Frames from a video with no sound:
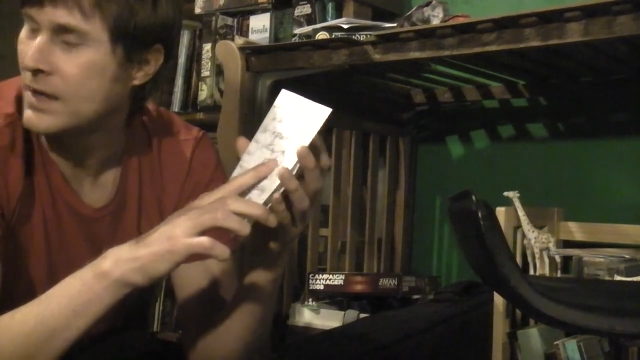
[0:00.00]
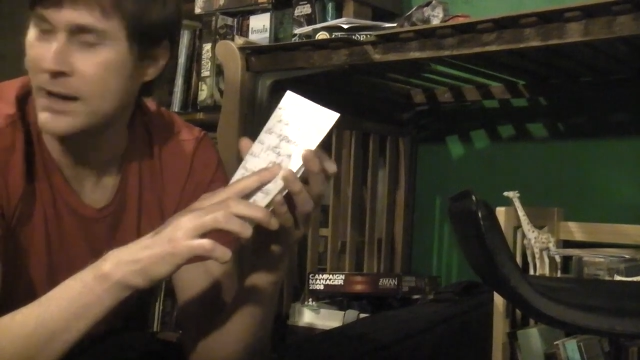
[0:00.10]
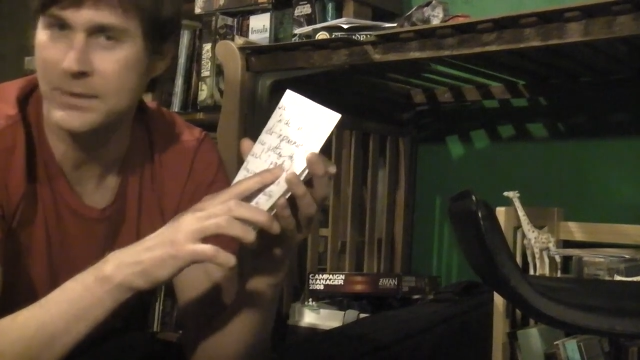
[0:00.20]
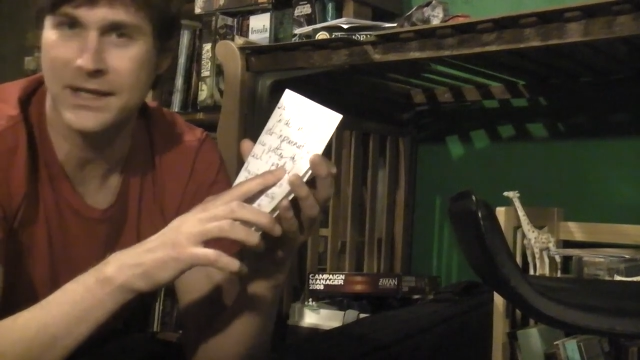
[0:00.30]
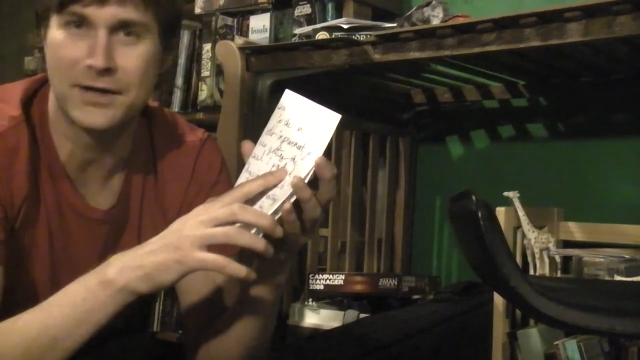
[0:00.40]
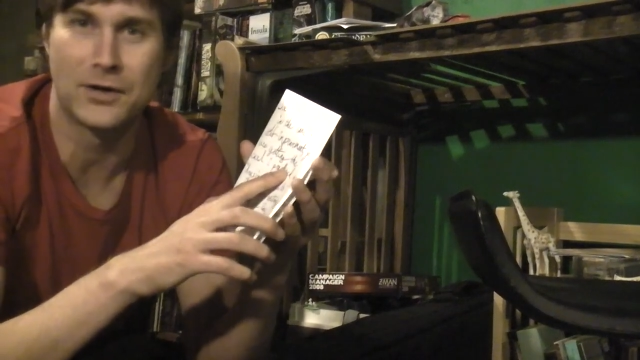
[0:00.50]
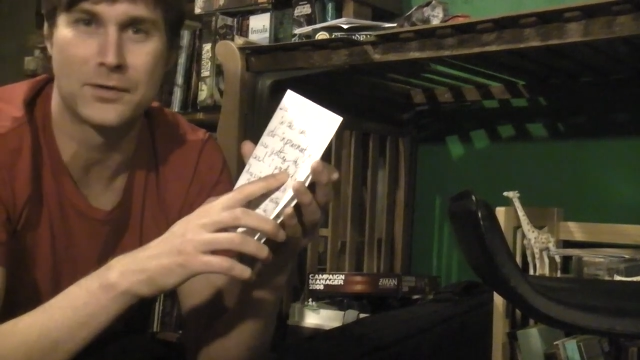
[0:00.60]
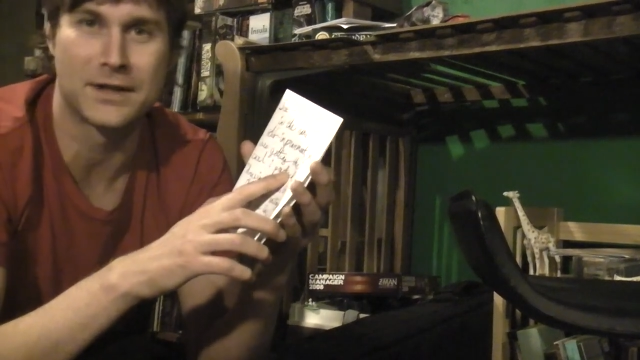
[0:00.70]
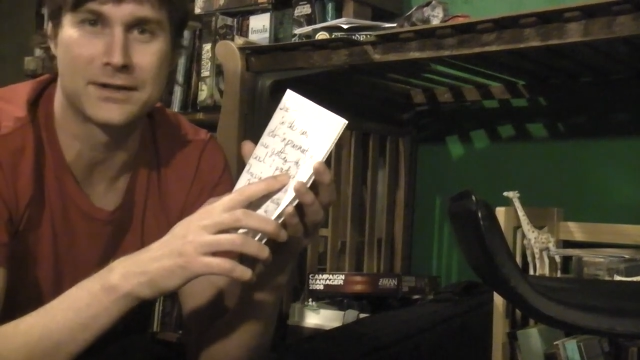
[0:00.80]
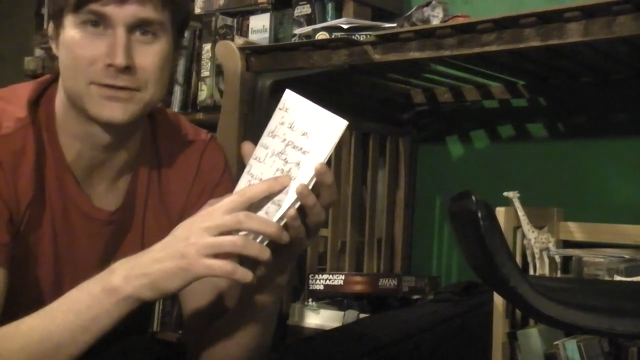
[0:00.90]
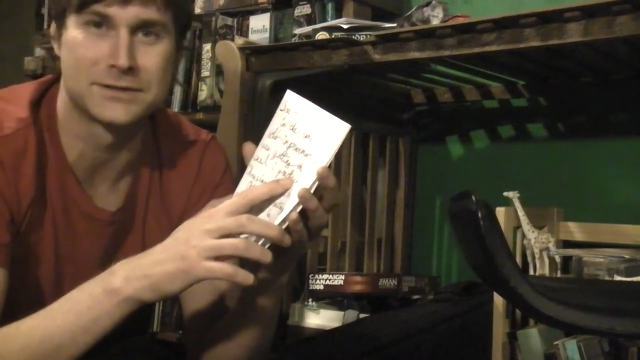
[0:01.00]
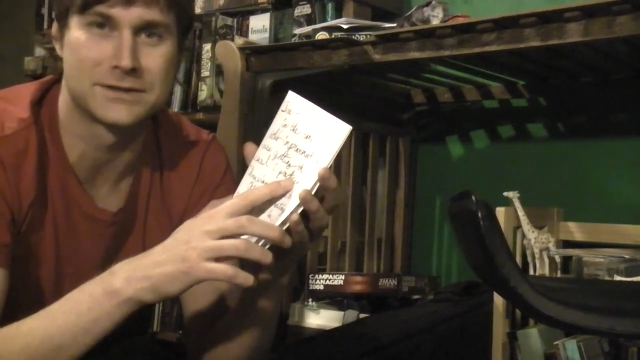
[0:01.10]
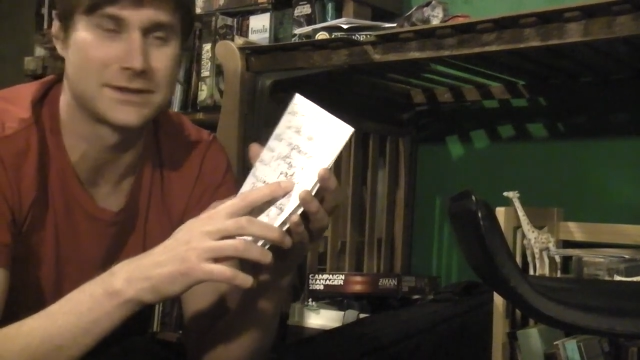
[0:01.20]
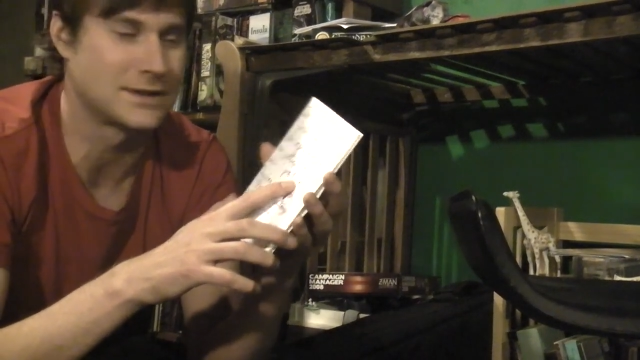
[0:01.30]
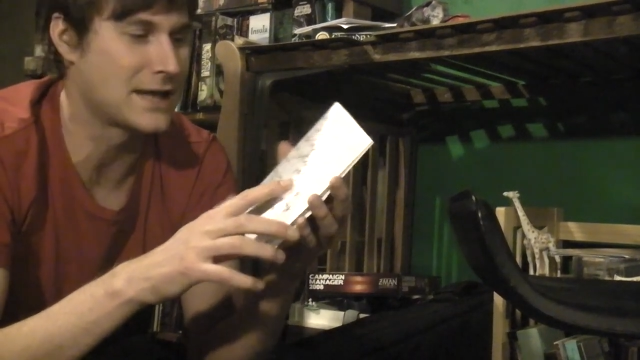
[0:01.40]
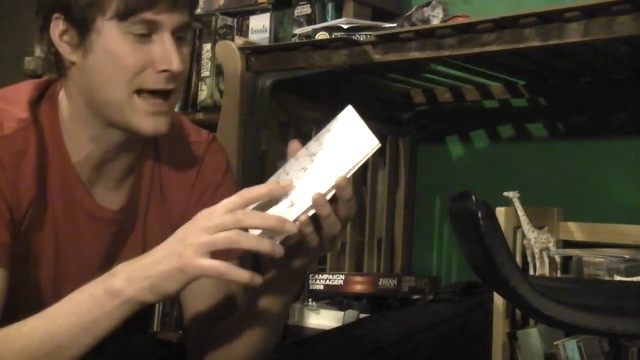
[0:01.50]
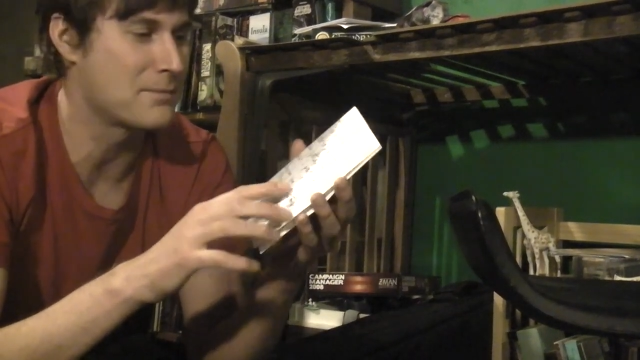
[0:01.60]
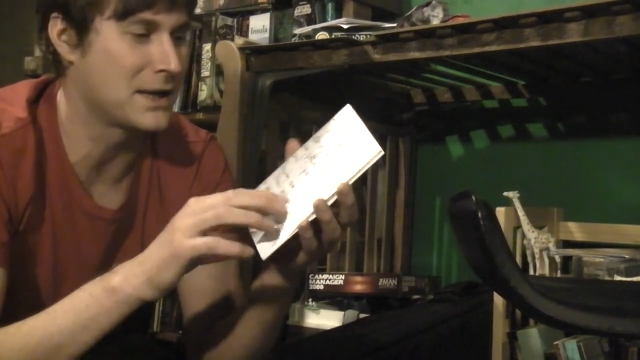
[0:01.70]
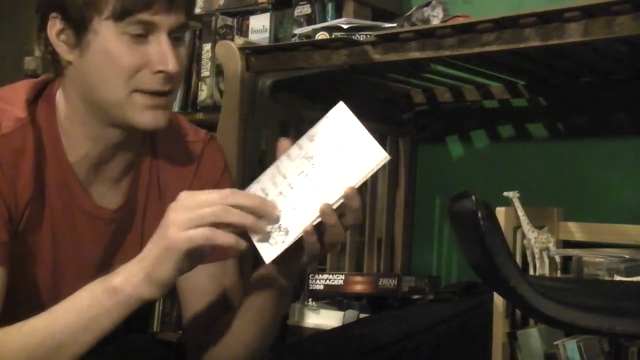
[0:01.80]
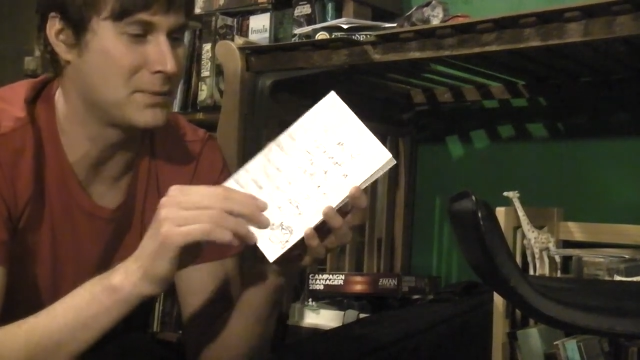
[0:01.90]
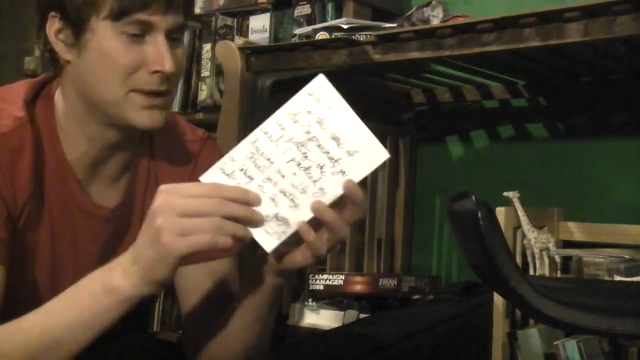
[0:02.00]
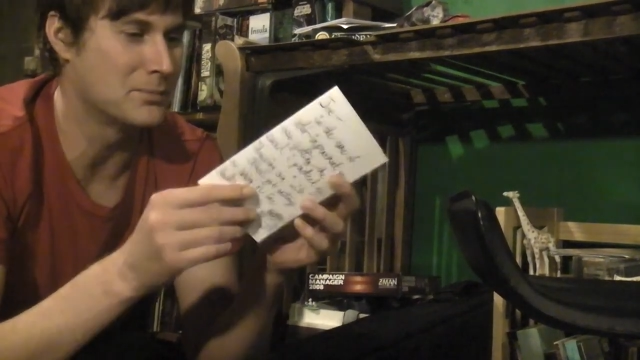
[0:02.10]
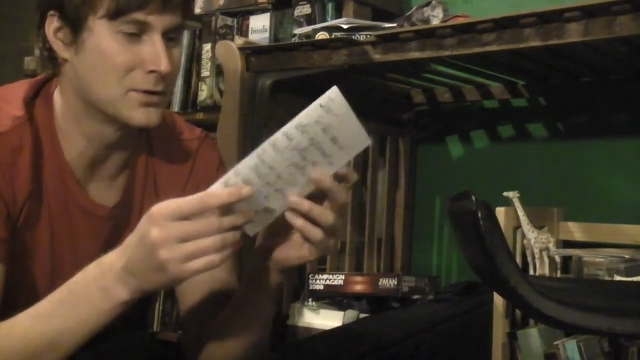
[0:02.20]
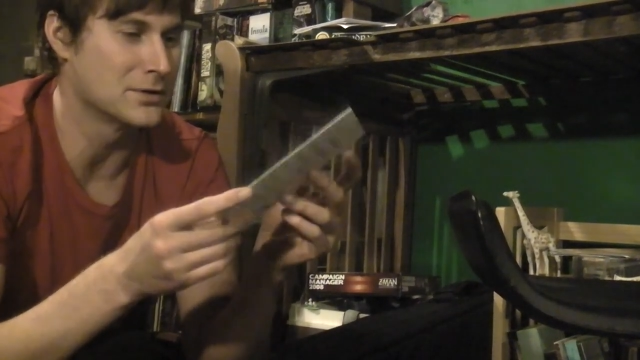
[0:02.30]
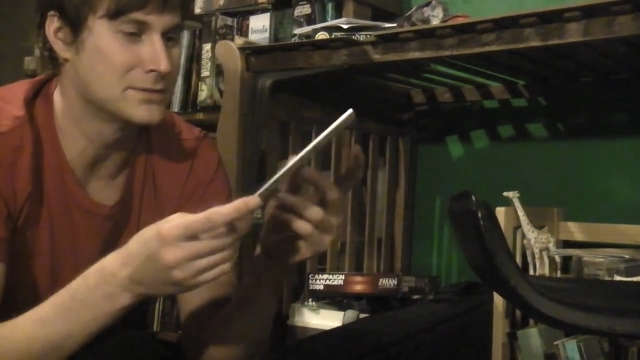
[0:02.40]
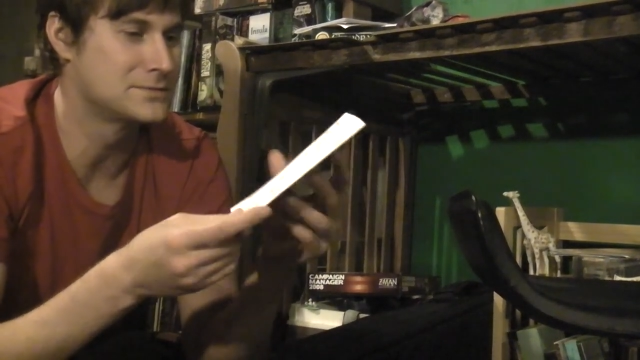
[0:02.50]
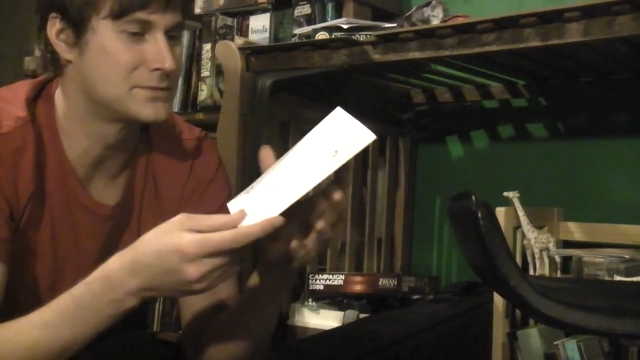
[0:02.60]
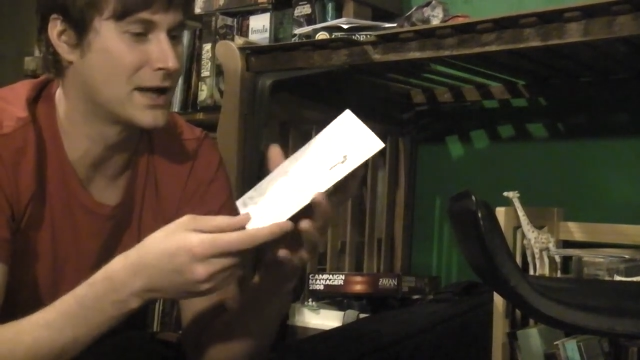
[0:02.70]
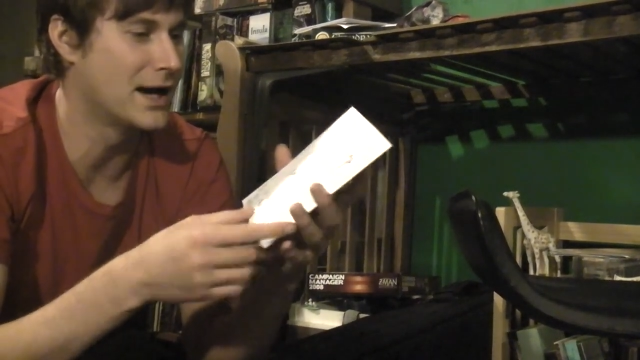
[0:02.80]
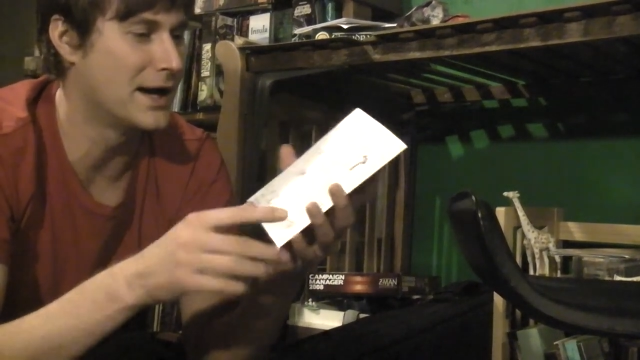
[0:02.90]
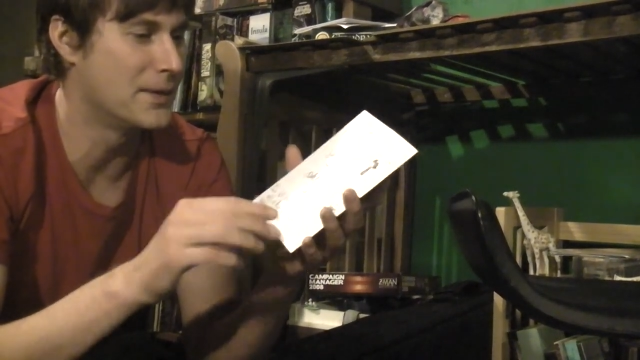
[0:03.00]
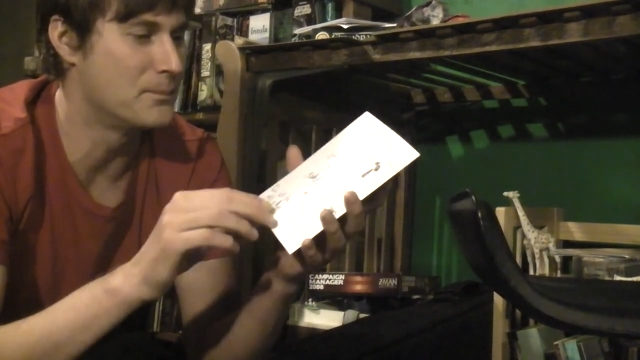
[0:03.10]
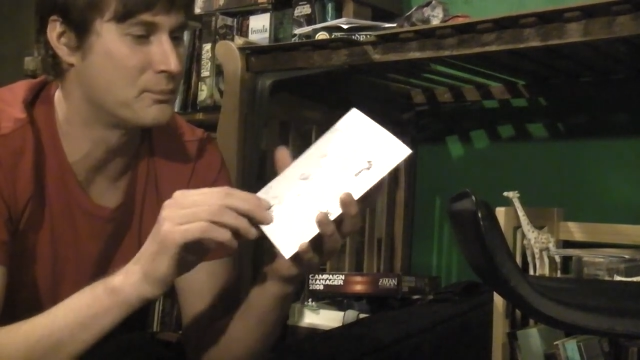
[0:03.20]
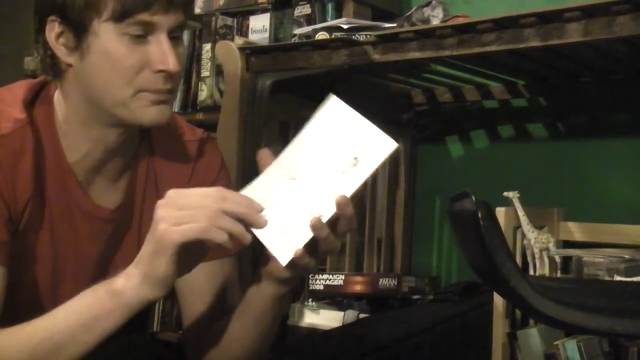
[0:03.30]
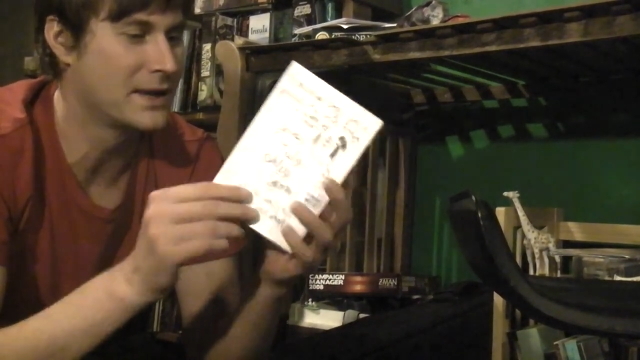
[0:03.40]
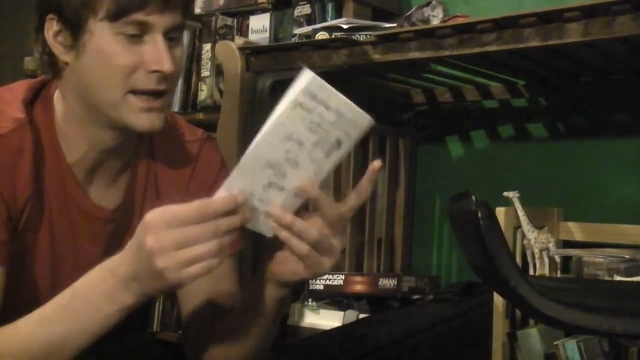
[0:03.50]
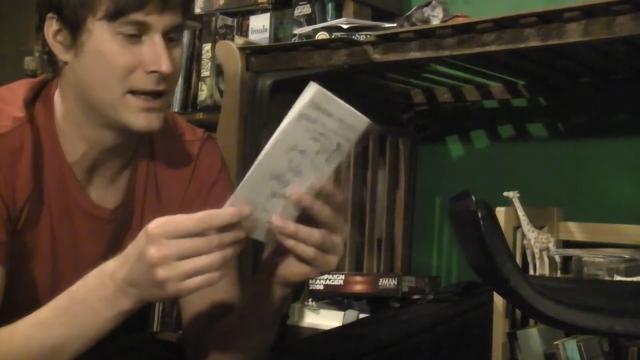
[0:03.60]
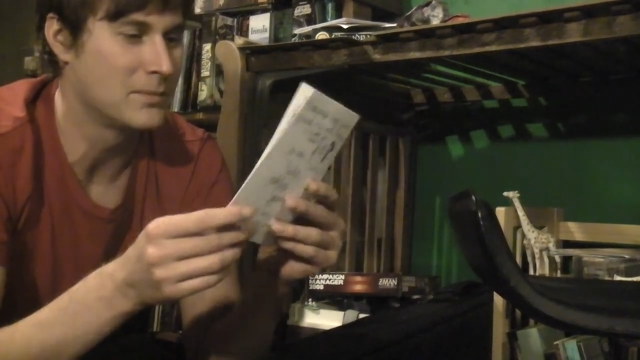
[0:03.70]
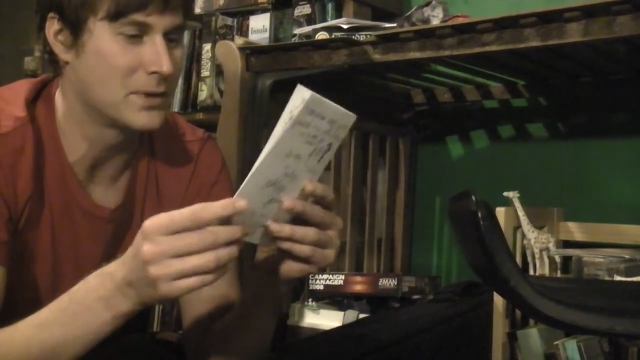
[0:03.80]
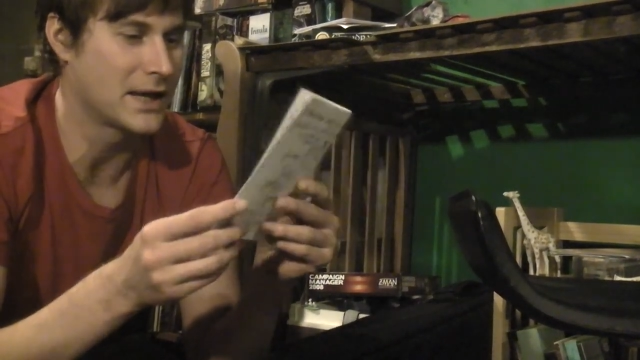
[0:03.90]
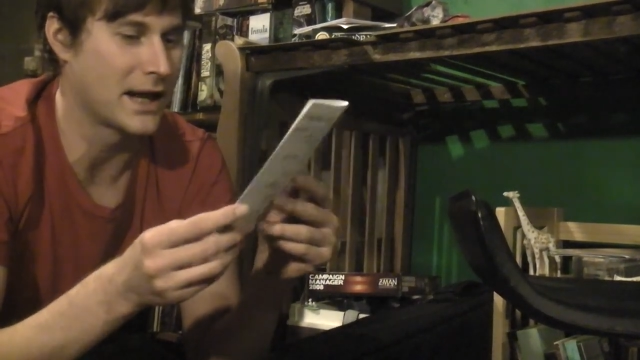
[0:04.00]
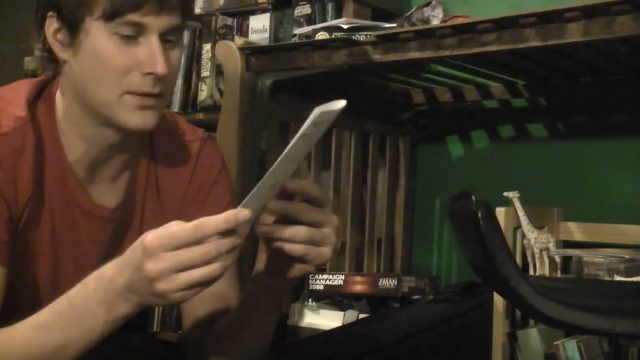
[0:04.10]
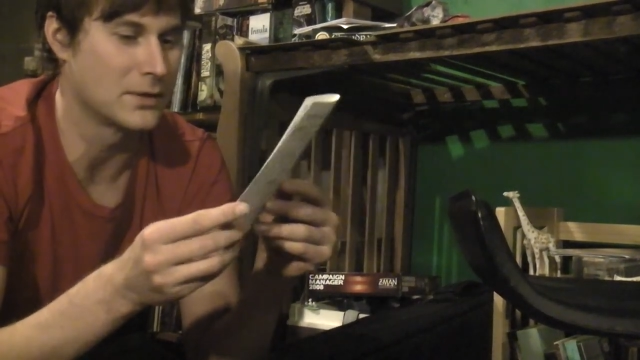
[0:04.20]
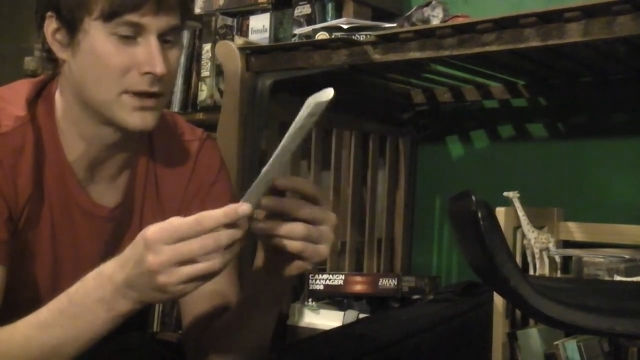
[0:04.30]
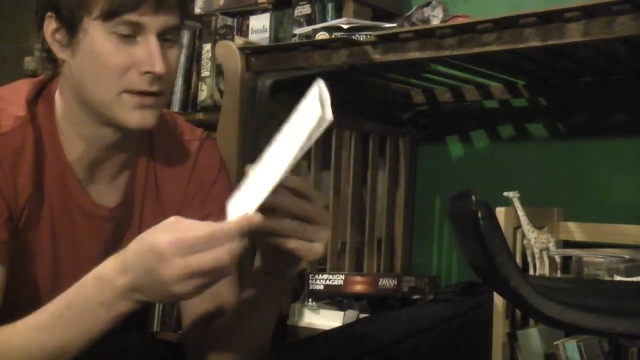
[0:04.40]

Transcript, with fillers: I mean, I know that there's that many people, um, but yeah, I will.